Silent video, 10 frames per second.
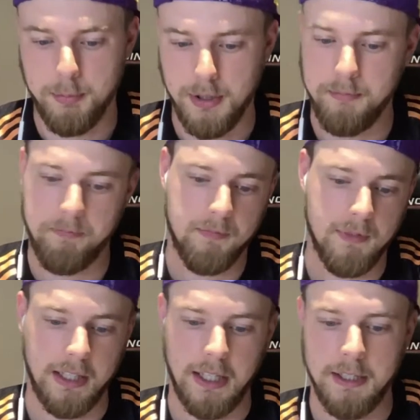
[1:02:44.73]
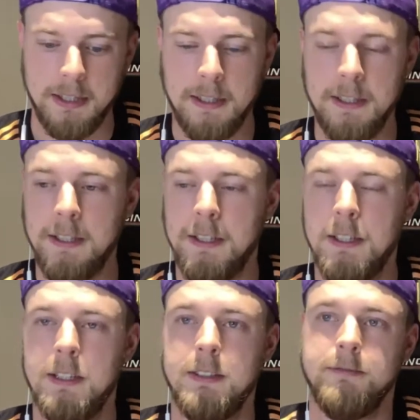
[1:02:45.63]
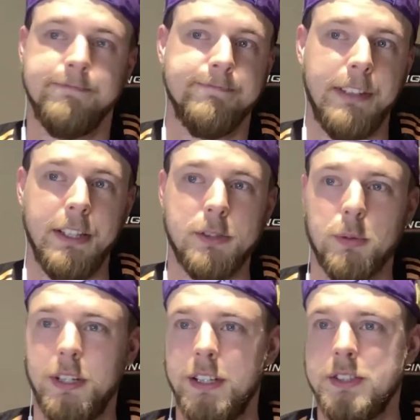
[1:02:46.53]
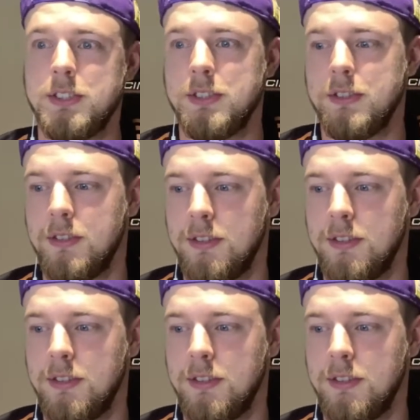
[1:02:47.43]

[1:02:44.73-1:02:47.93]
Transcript: But again, it is what it is.